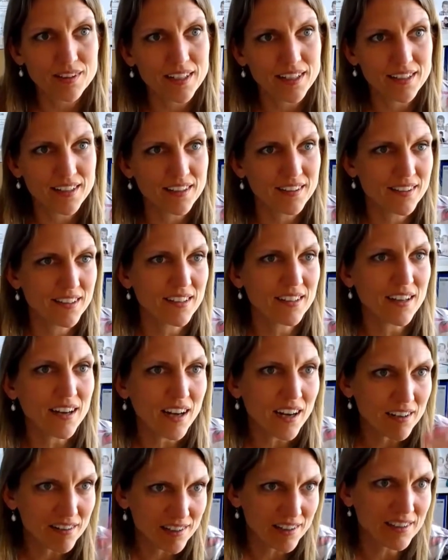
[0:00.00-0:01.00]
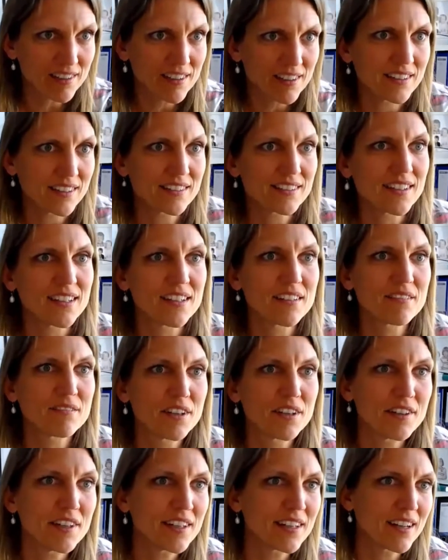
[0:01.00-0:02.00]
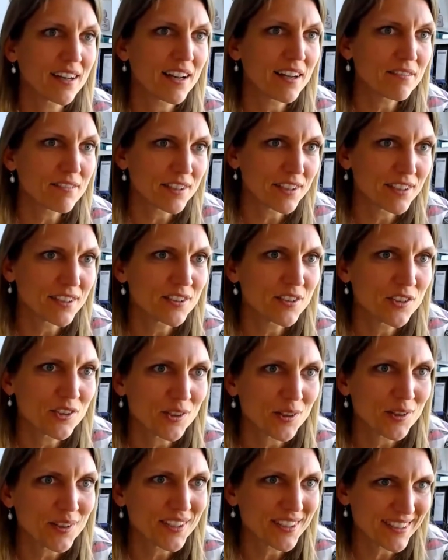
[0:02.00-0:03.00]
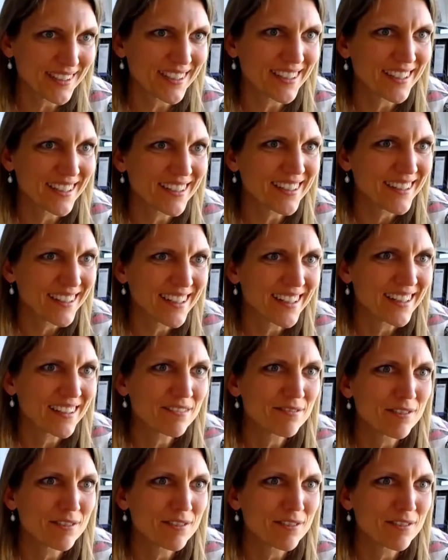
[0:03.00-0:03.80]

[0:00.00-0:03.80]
and I think Harald has done a very clever choice in